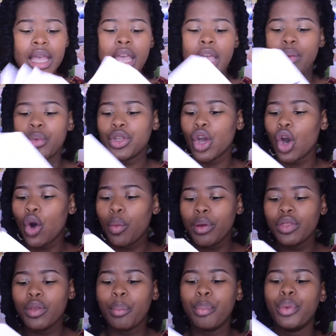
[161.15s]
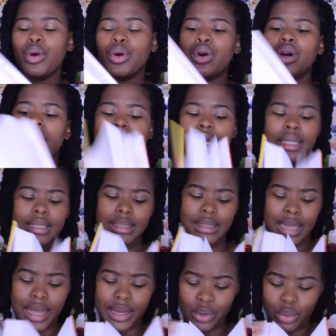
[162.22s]
And when you open the book,
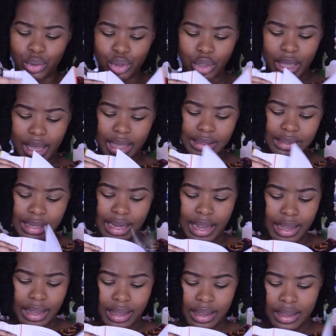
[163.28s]
inside it also has like